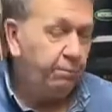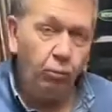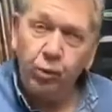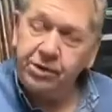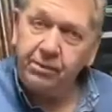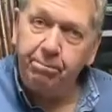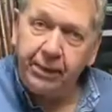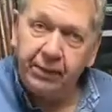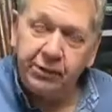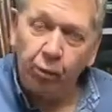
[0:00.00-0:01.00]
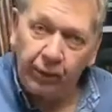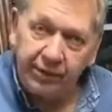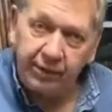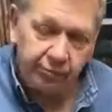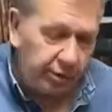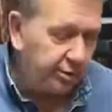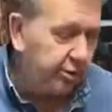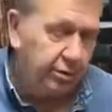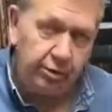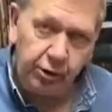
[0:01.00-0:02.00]
Was it built with the rod?
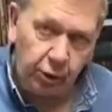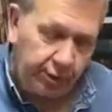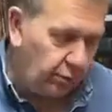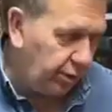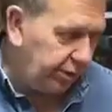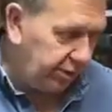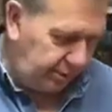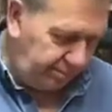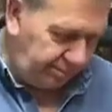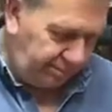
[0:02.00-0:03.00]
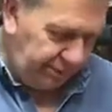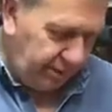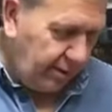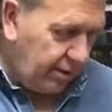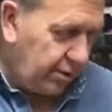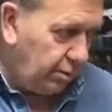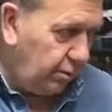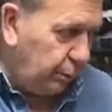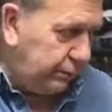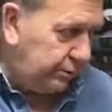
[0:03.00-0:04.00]
No, it wasn't. So,
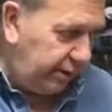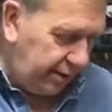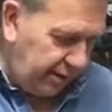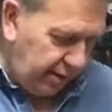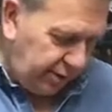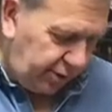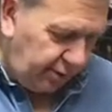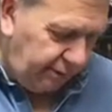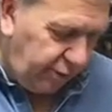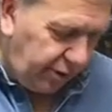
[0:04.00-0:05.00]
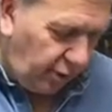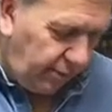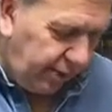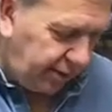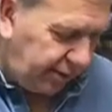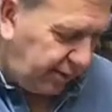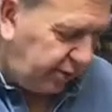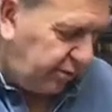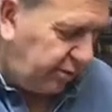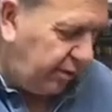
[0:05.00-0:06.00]
oh, crikey. So if we go back
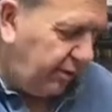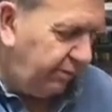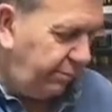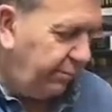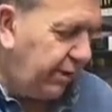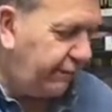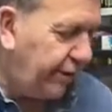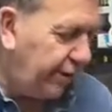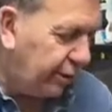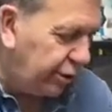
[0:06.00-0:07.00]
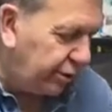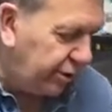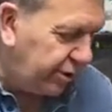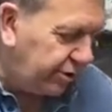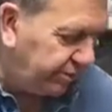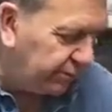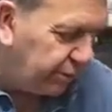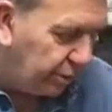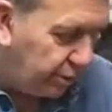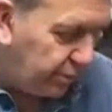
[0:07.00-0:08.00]
to my final choice,
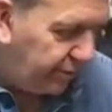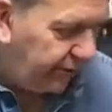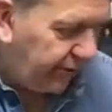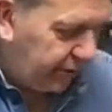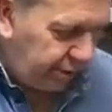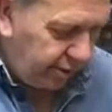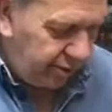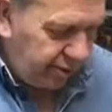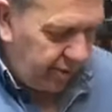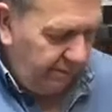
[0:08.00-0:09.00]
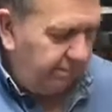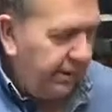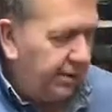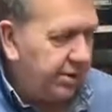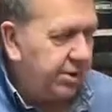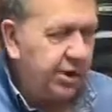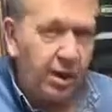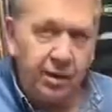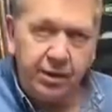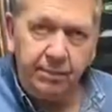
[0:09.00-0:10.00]
I'll go to my final choice. This is the
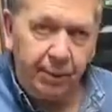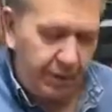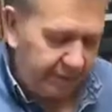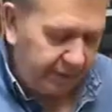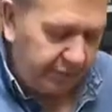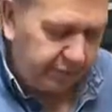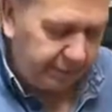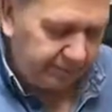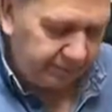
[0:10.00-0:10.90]
Hardy Perfect Reel.